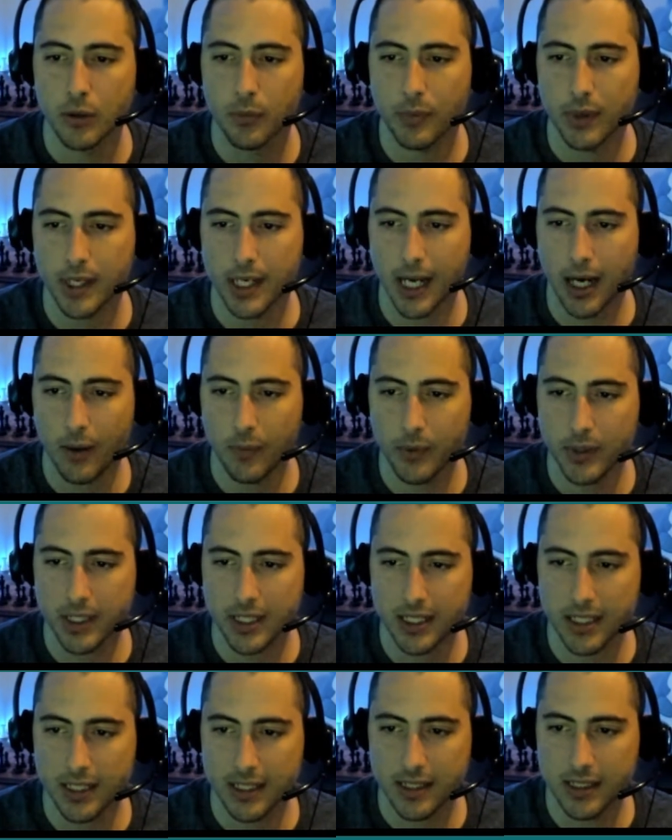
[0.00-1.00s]
but now we
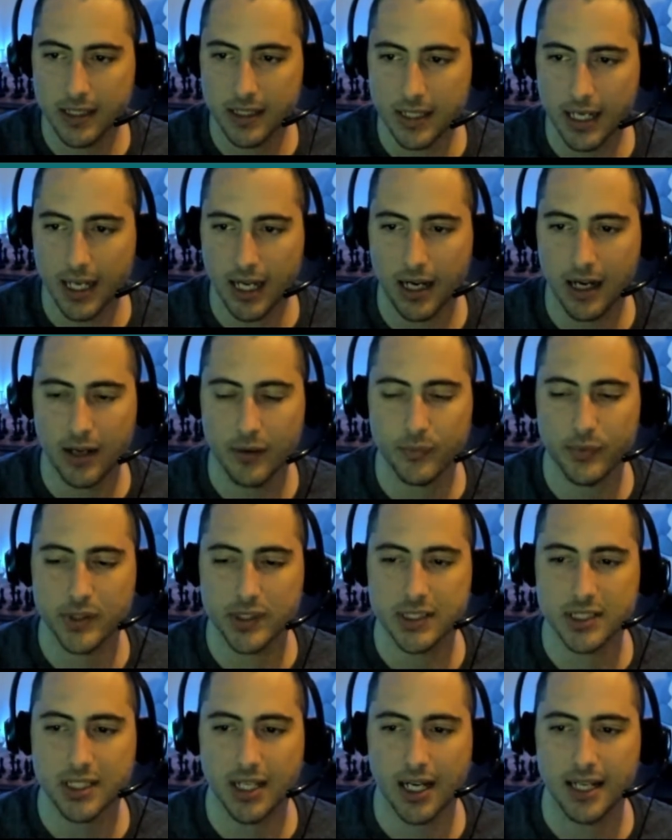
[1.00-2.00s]
can en
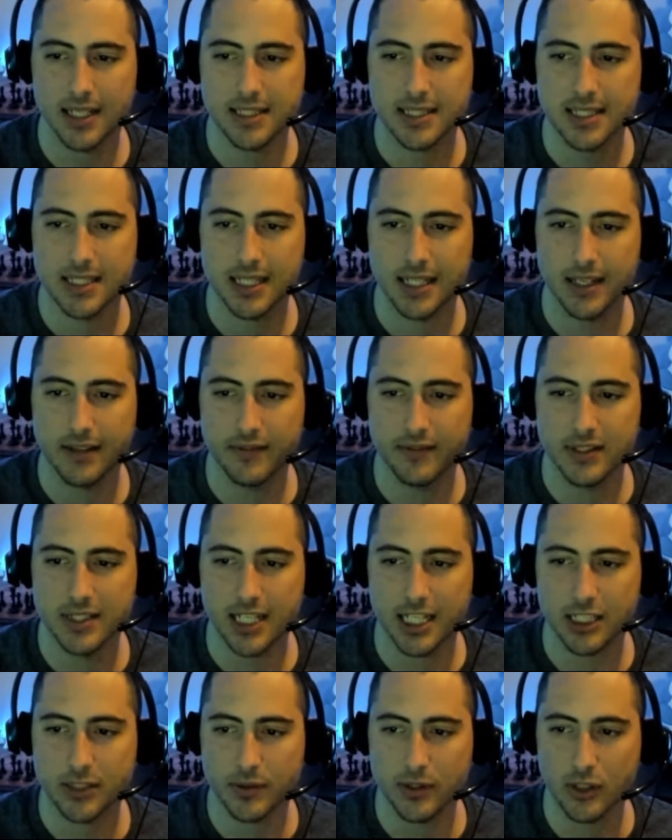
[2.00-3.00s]
passant if he
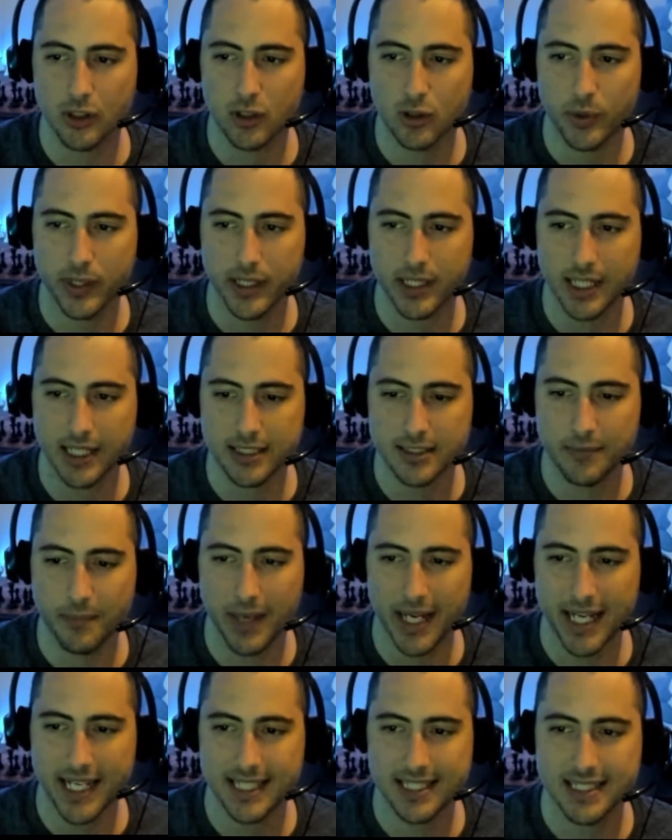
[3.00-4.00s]
takes with the queen, that's
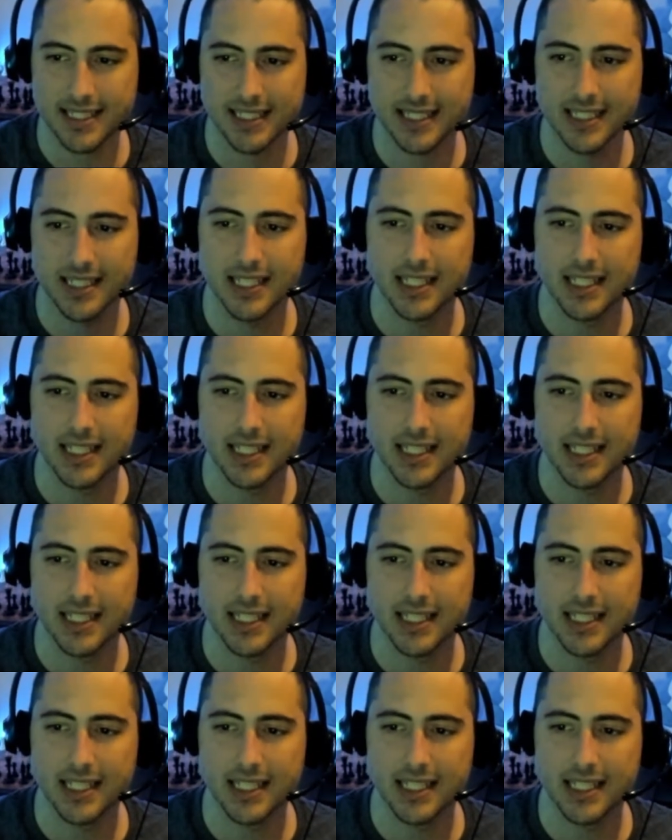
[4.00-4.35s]
mate.